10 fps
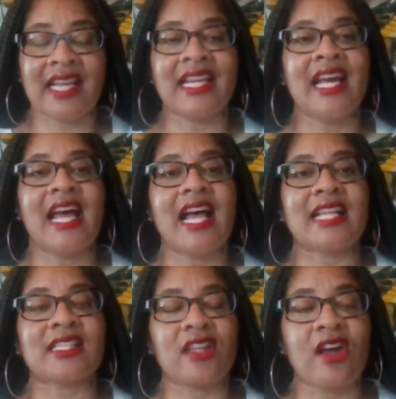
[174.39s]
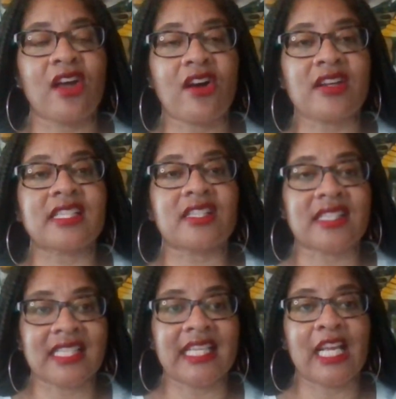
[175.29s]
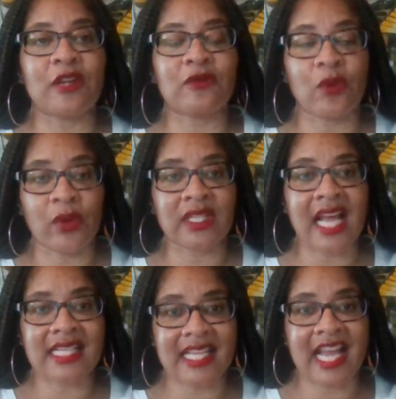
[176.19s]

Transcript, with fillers: As long as there's a need for that to happen.